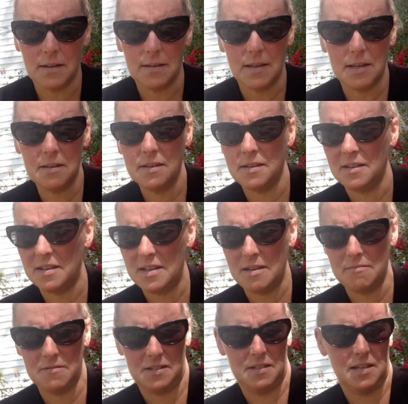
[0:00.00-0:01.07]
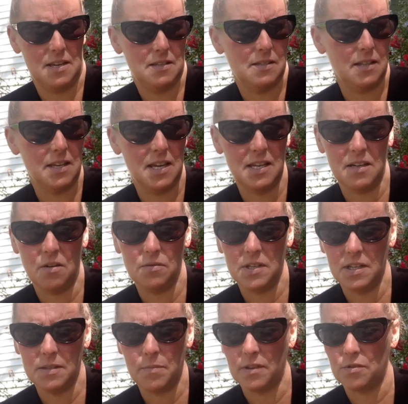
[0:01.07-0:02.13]
He knows
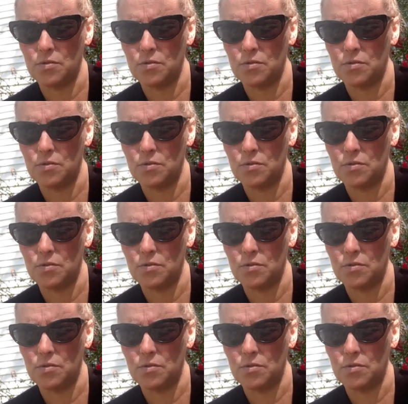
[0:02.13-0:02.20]
he's